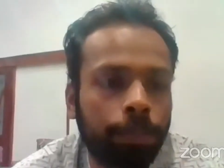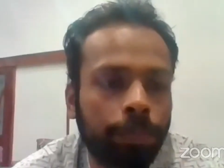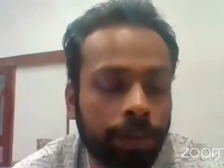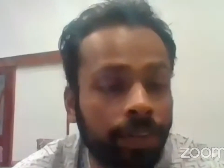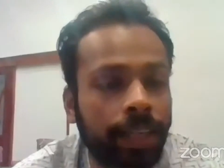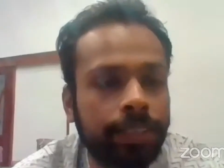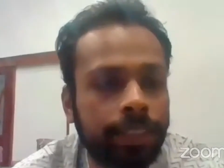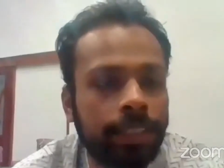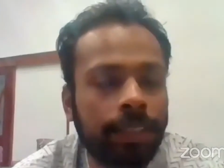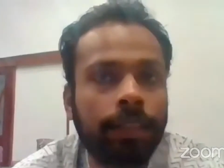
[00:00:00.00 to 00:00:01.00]

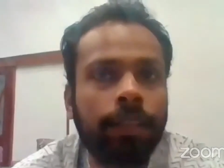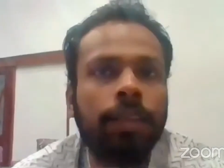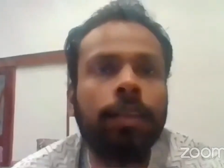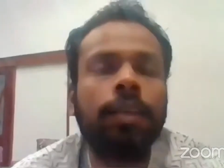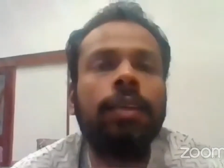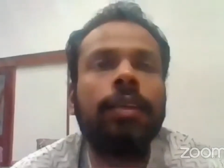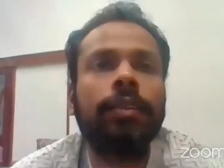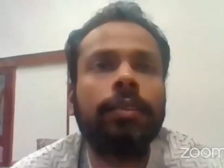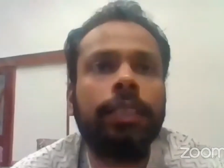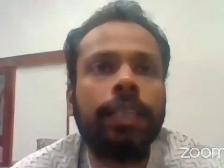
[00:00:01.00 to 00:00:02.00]
privileged.
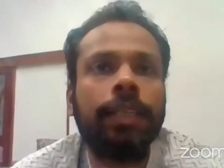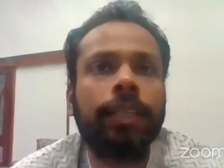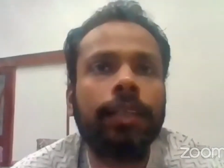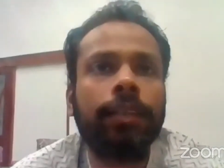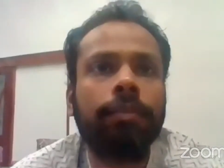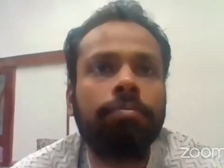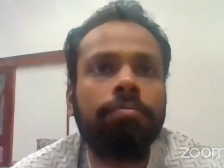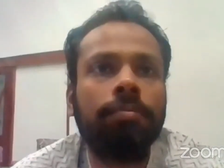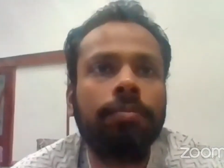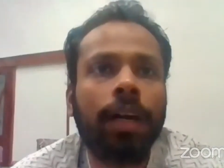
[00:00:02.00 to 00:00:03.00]
They
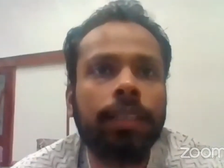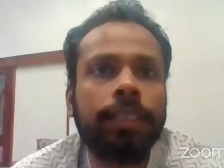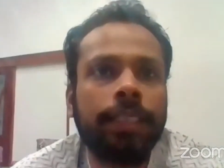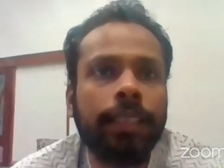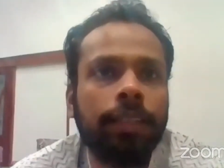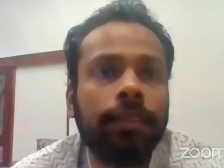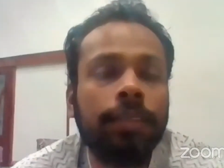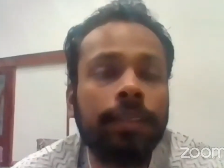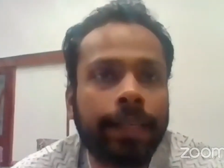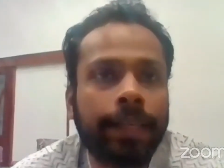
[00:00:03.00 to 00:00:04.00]
are seeing
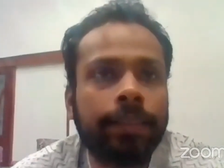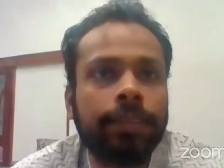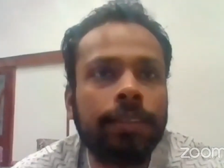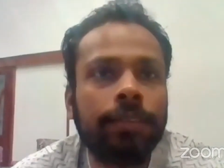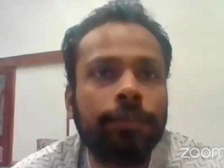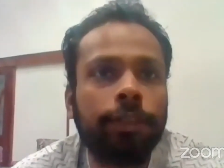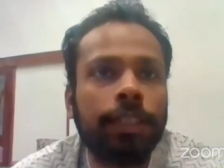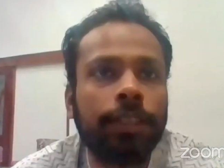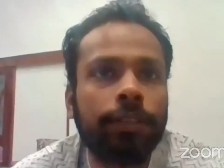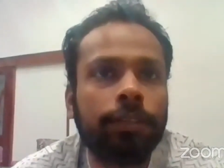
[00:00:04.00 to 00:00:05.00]
things
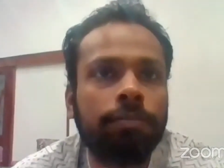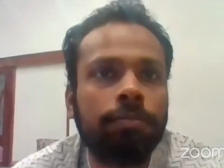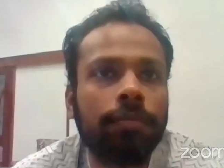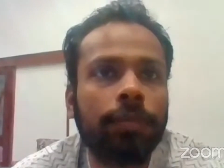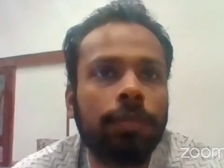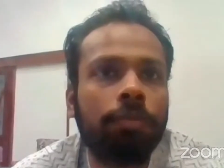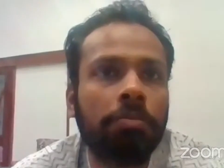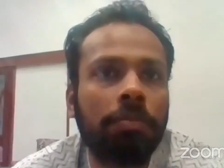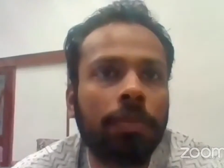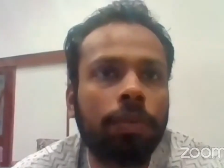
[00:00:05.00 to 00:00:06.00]
which
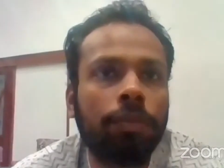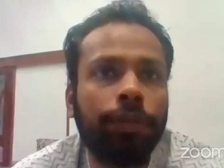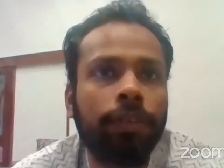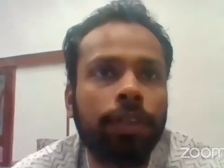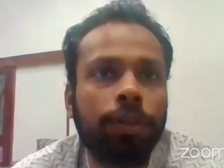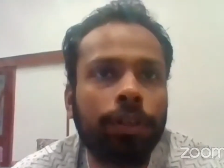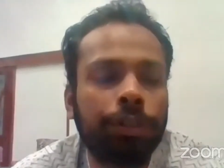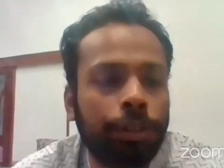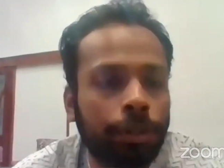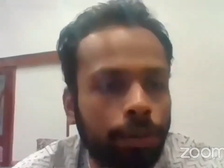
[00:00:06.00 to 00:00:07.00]
we were not
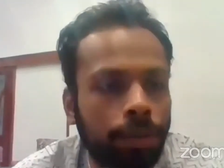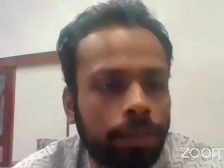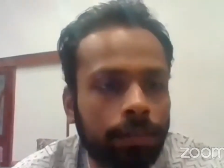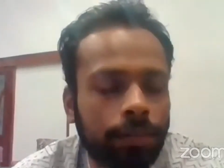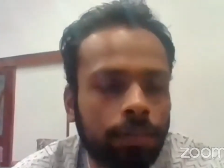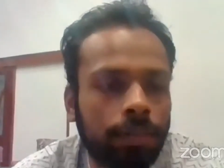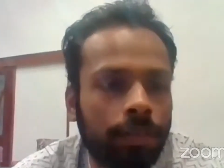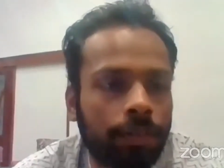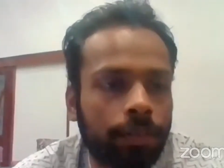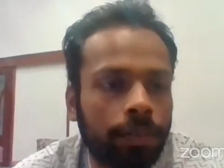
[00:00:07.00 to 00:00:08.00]
sure,
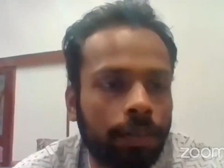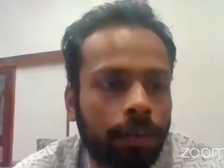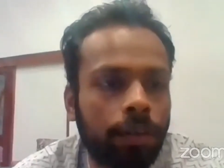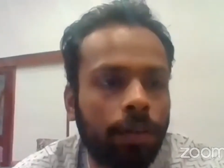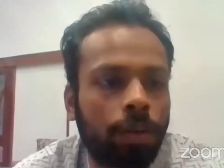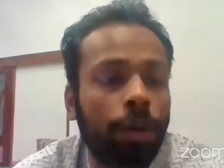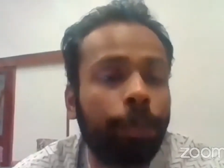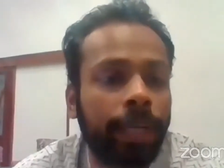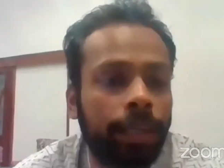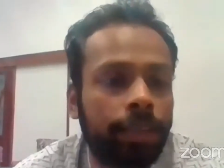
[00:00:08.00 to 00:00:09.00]
or
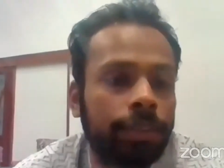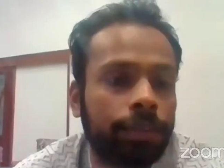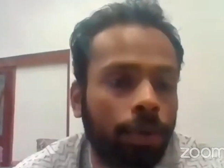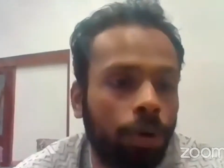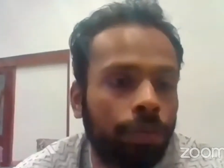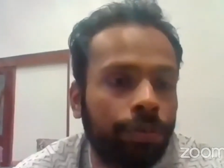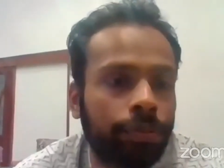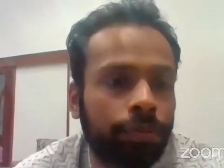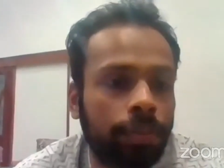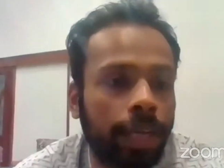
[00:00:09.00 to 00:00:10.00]
parents of
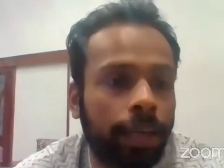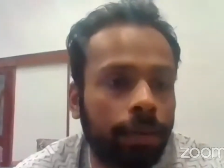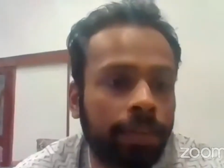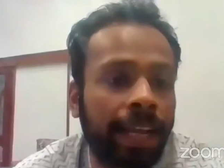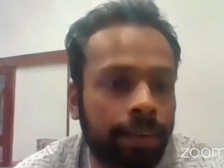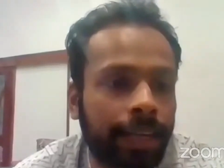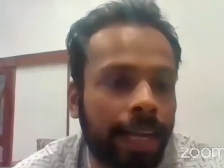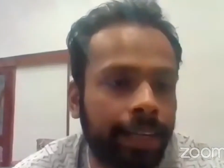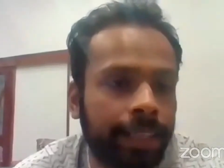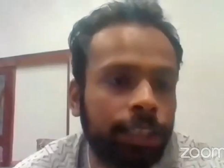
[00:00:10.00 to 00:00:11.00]

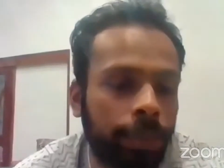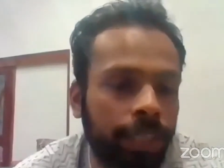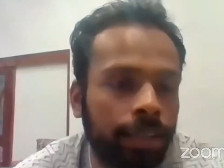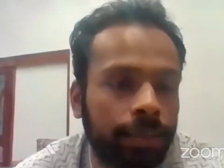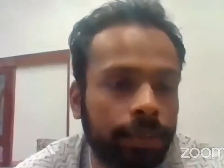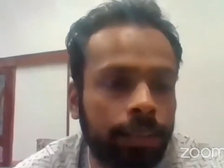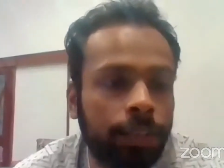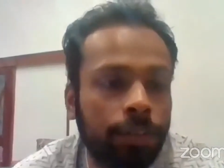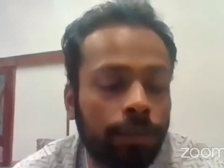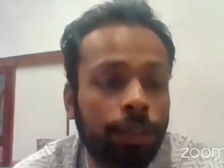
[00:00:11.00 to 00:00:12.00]
90s parents
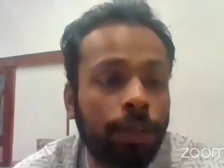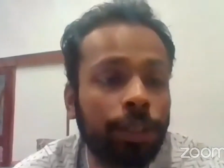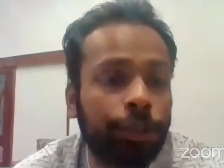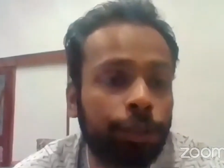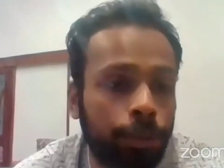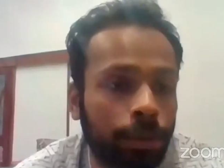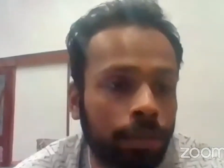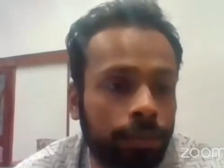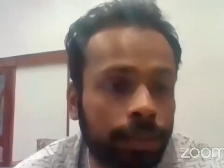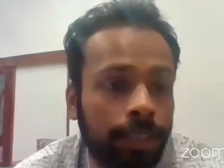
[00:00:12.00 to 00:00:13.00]
were not
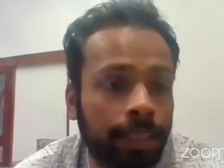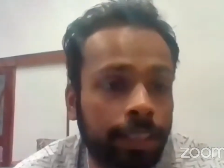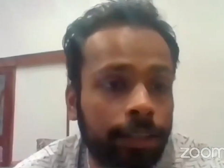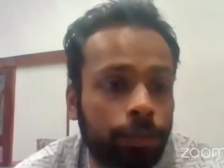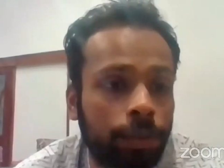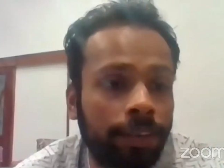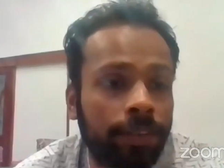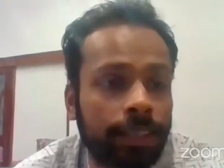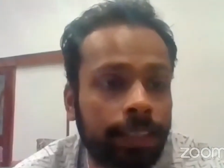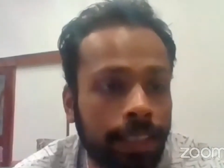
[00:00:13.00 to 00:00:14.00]
sure their kids would
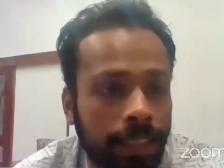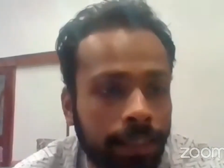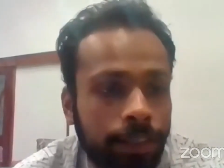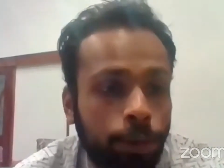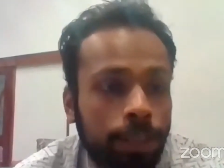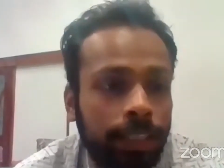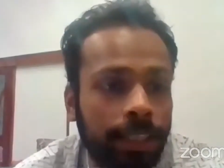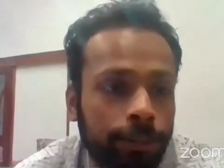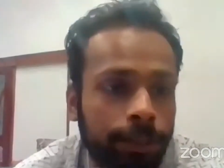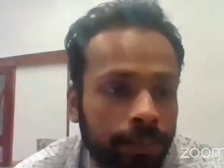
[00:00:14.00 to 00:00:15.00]
ever see or they
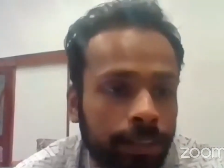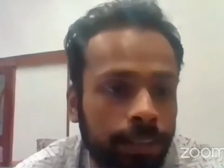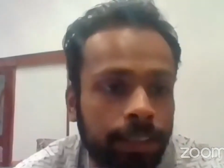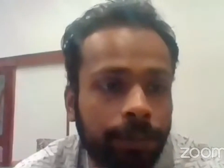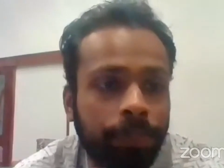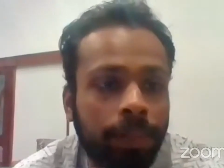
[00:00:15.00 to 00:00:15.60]
would ever see.